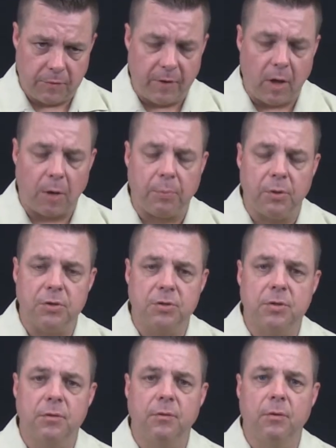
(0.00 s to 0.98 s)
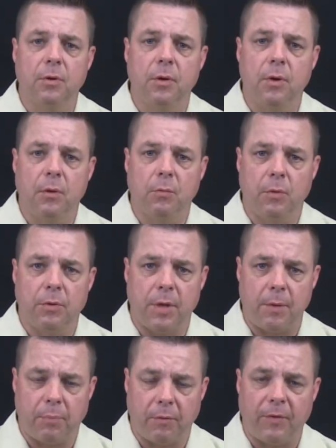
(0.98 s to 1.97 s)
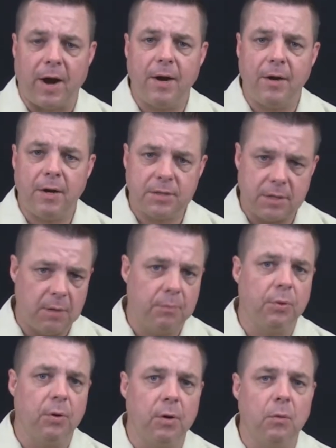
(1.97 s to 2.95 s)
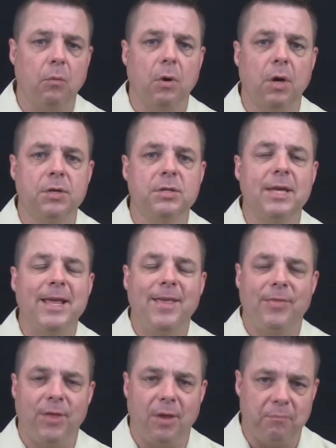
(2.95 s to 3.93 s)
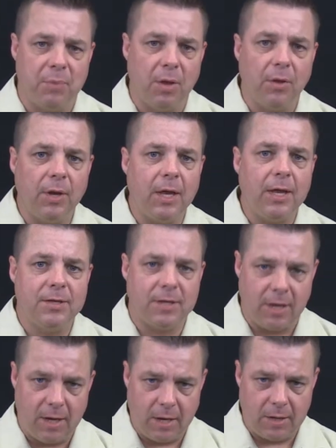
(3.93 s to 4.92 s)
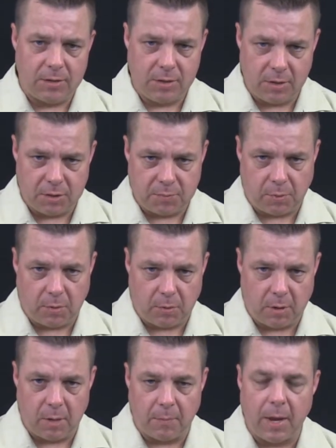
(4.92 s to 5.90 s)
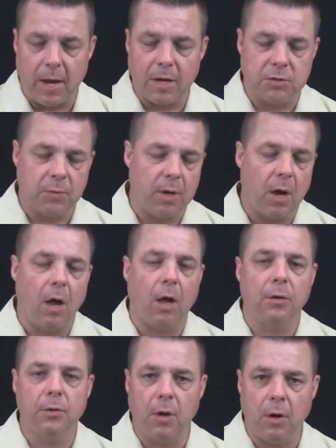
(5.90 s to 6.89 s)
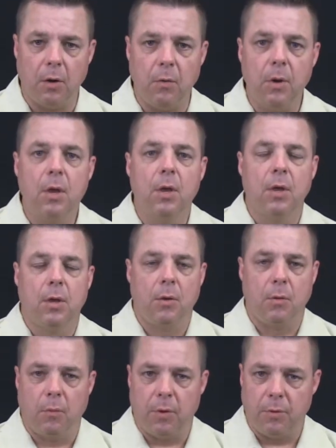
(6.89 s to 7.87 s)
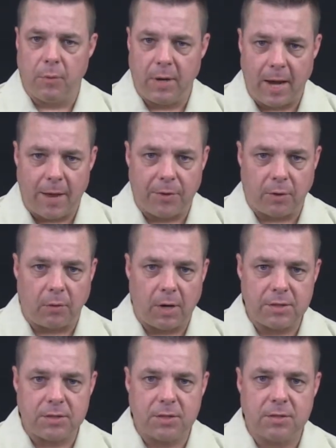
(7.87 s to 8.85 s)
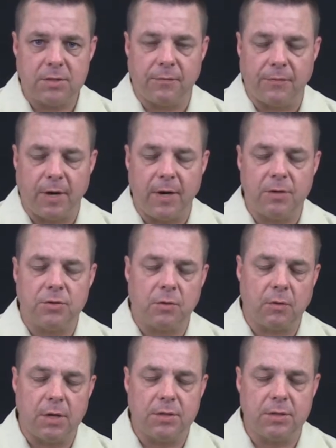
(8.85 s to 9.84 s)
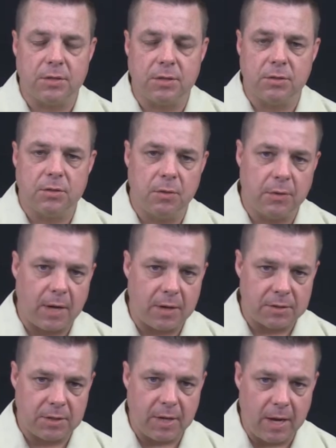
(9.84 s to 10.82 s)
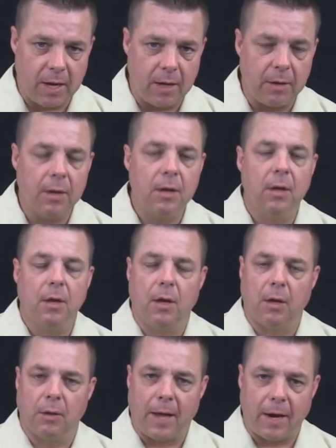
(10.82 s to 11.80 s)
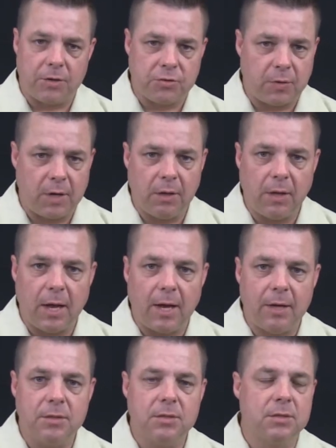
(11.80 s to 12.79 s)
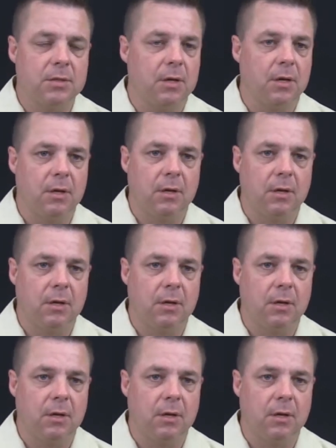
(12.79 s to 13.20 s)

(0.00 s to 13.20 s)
developers that provided us input was the ability to get into this program. As we all know, when we had the crisis, the financial crisis in 2008, a lot of trade lines